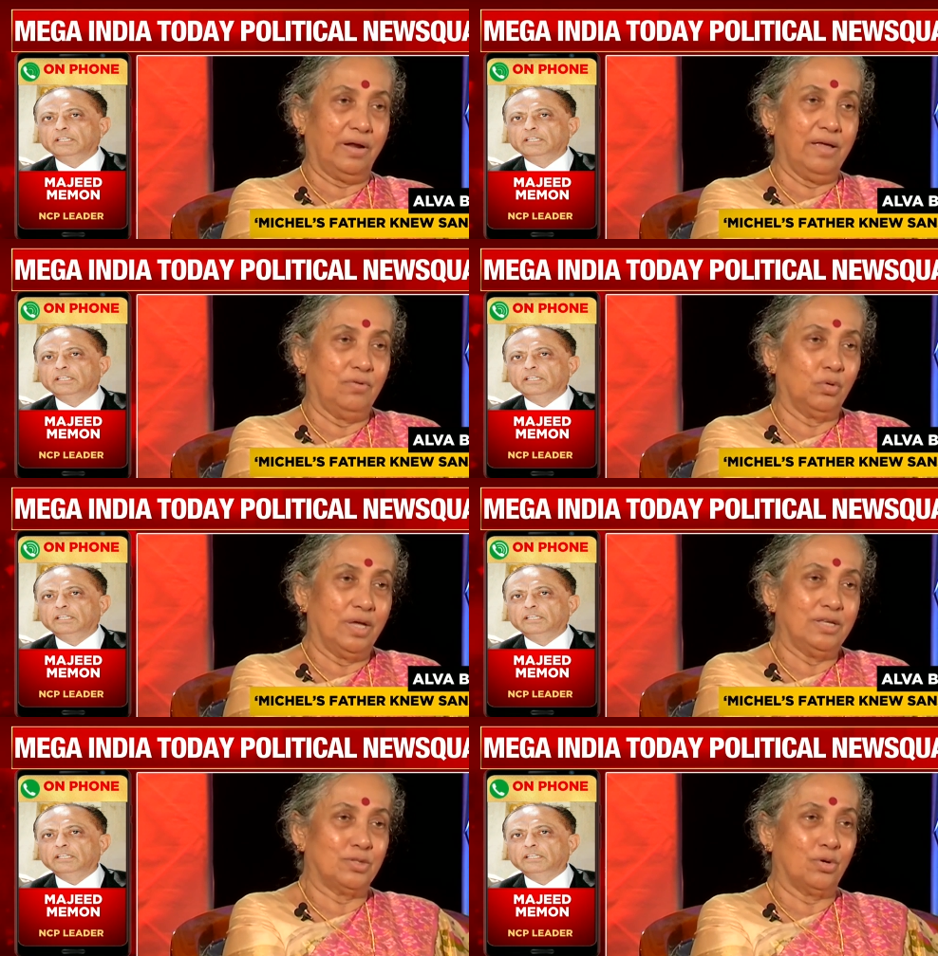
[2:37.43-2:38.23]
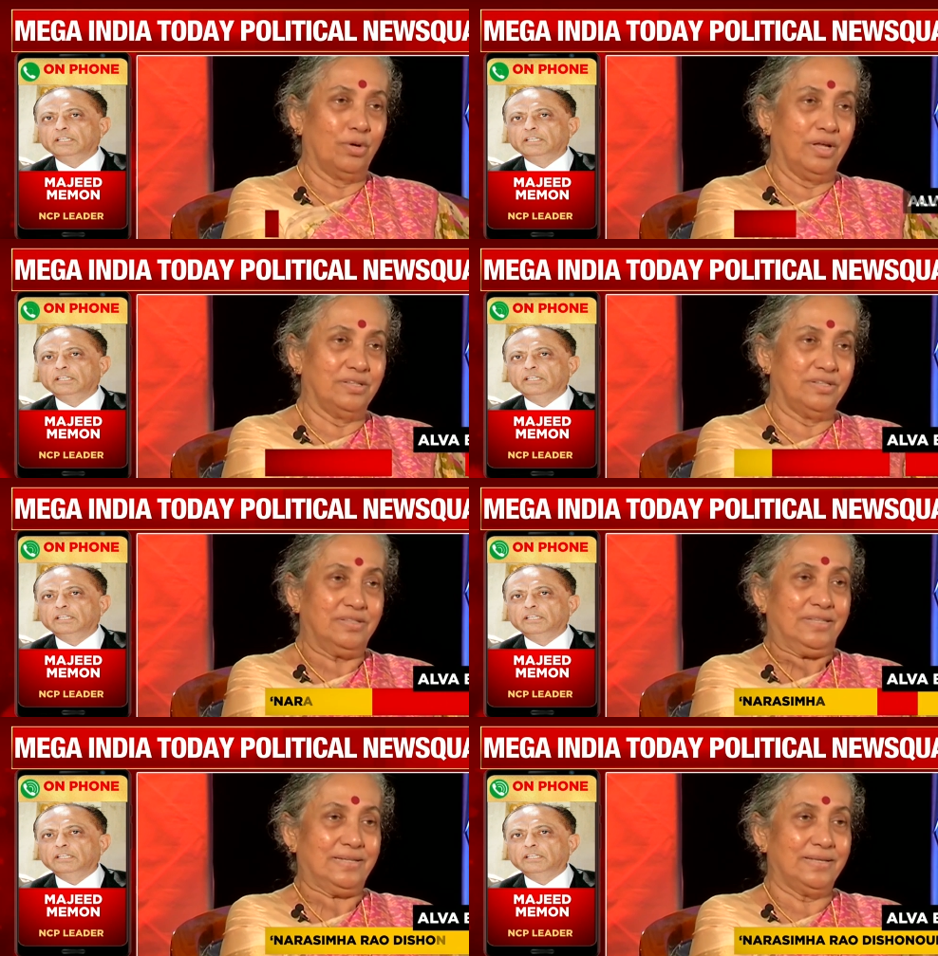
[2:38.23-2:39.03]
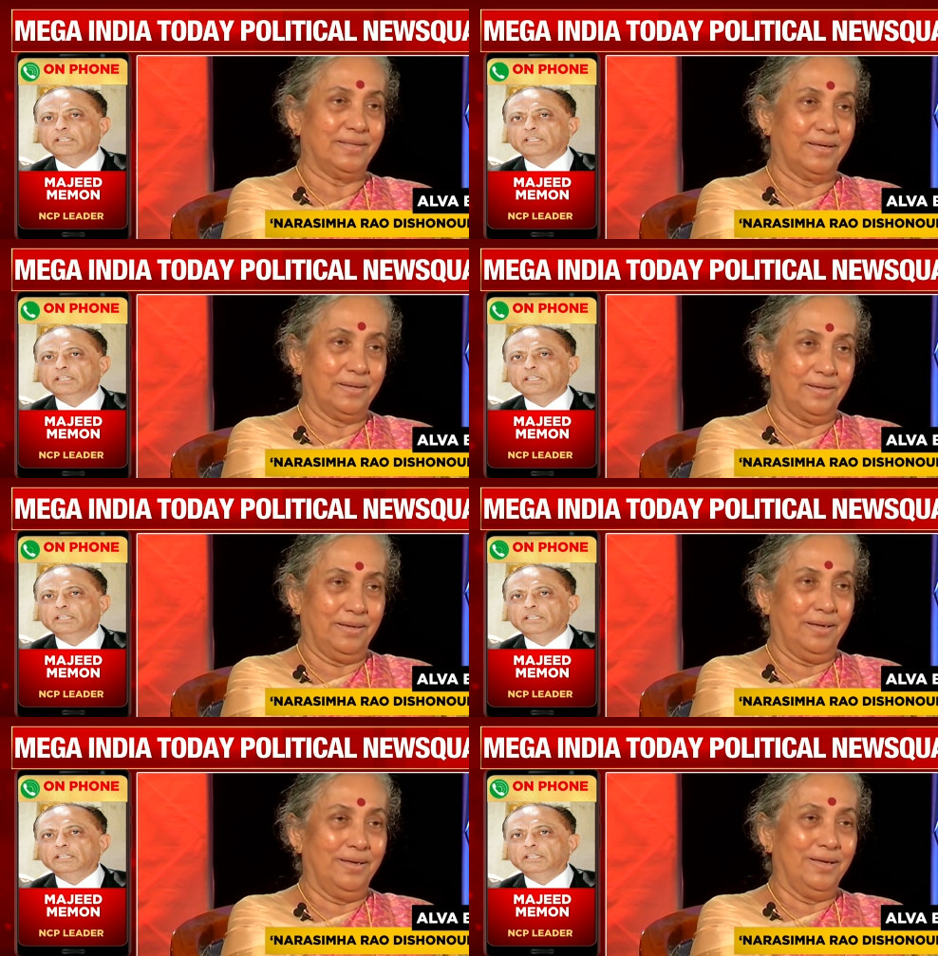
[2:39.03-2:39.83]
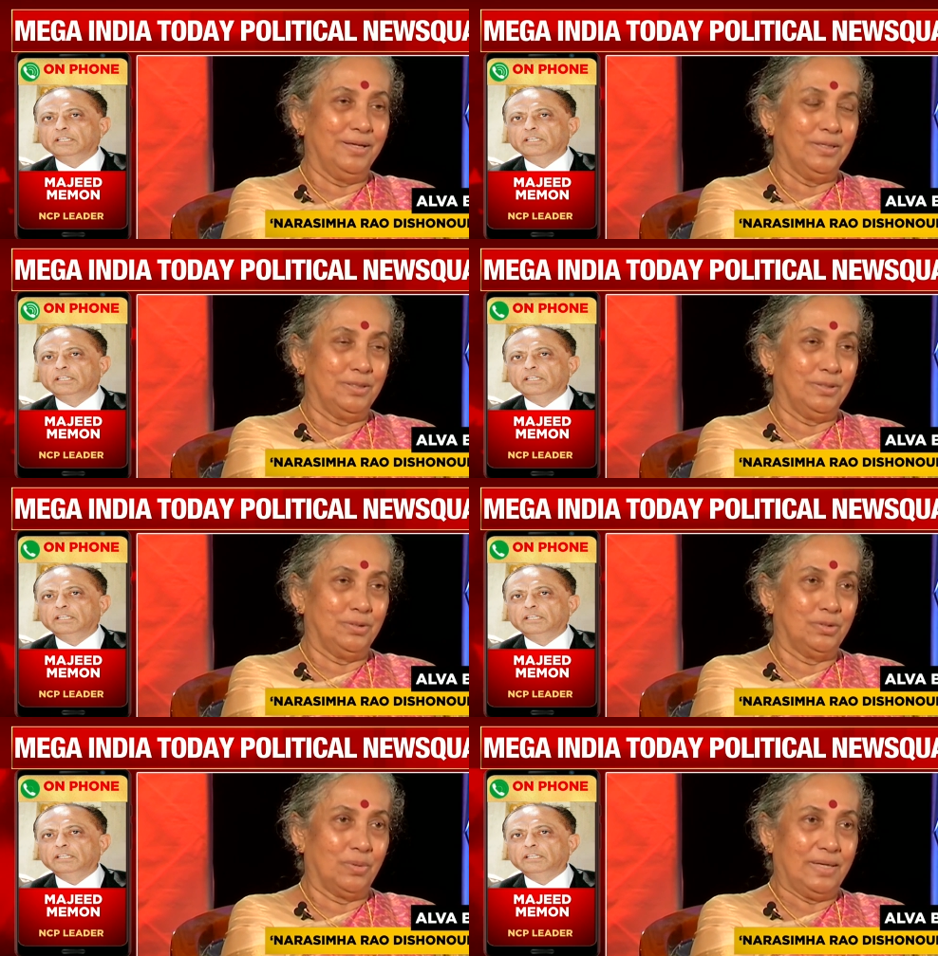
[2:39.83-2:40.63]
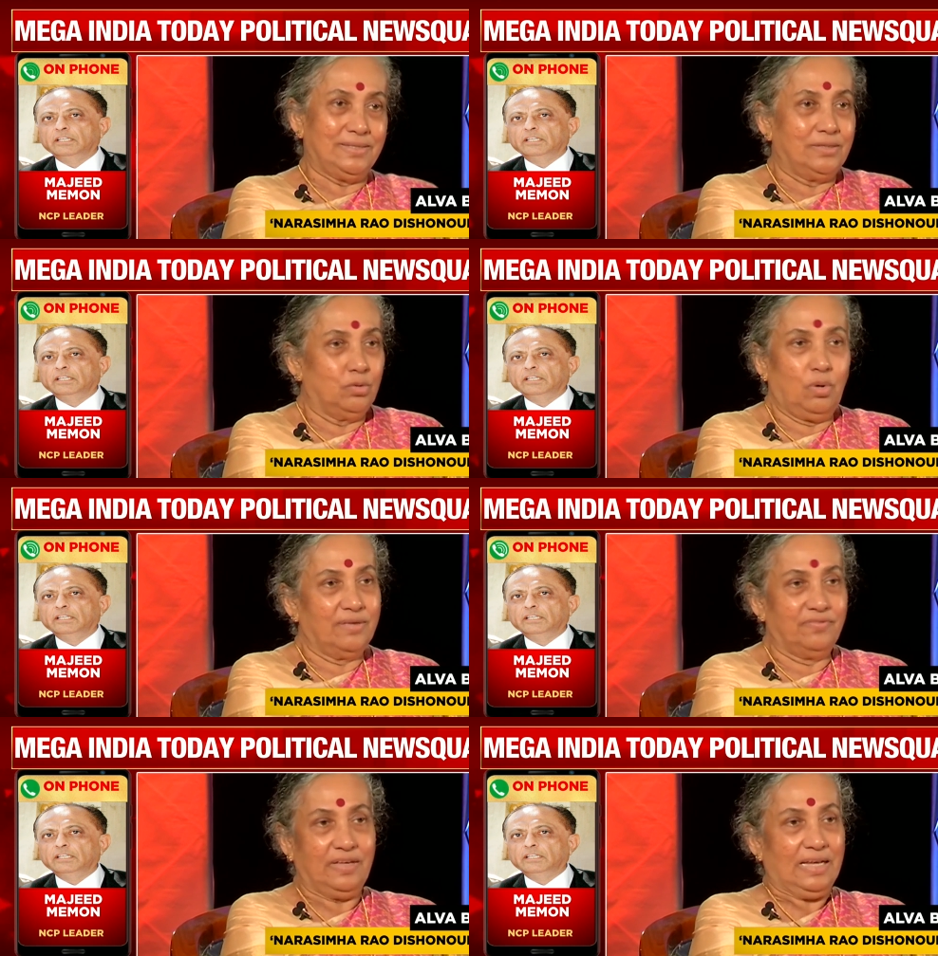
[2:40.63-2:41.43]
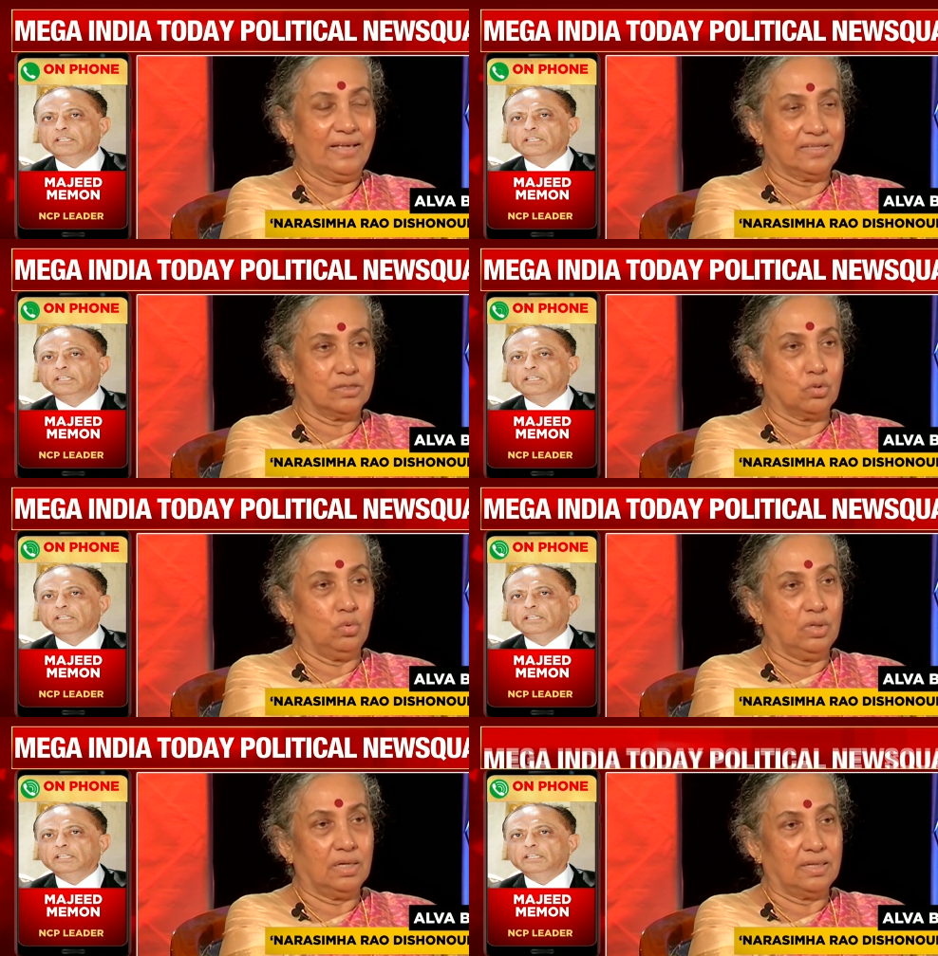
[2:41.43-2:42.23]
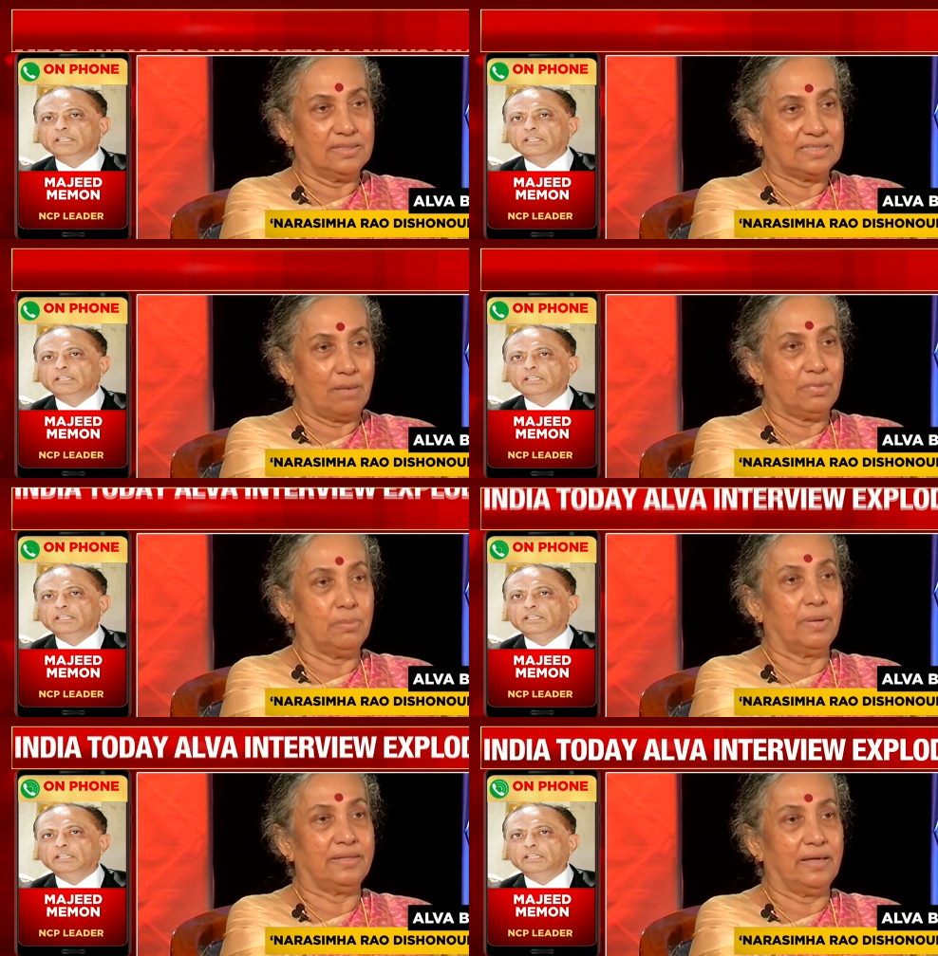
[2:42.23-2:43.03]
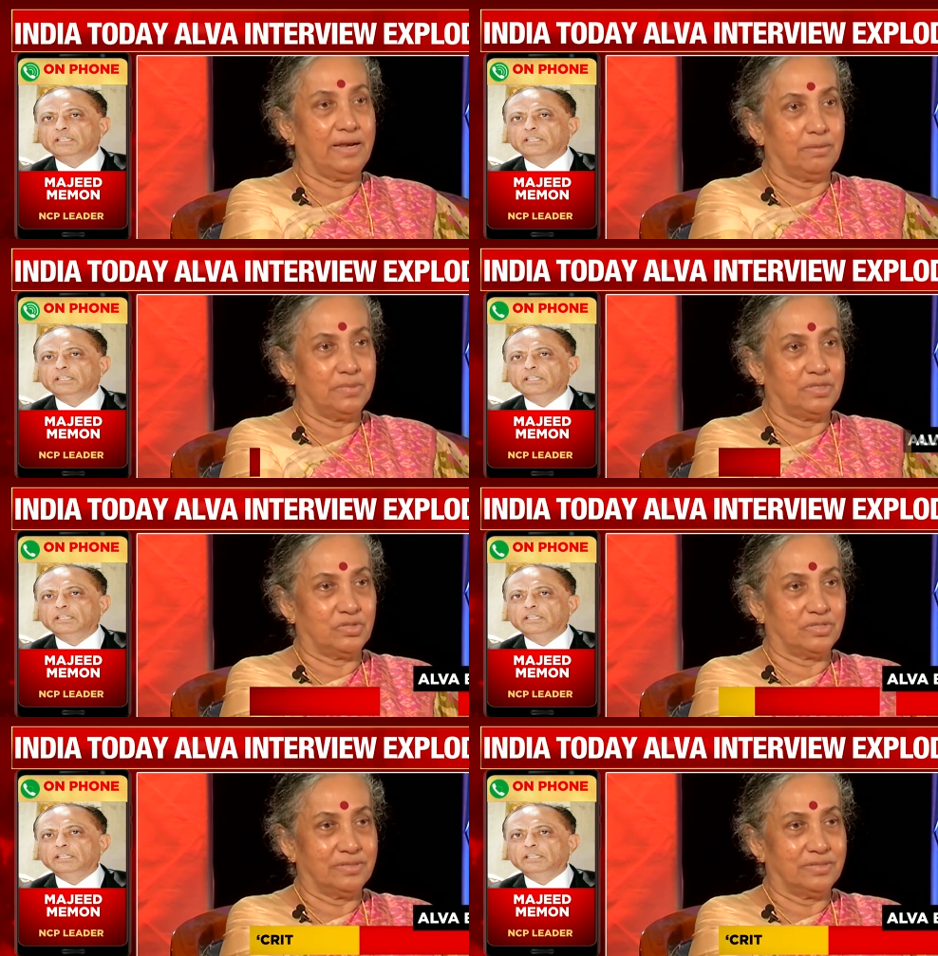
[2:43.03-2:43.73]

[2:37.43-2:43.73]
Speaker 1: So therefore, as far as her candidature is concerned, she is a very much unanimously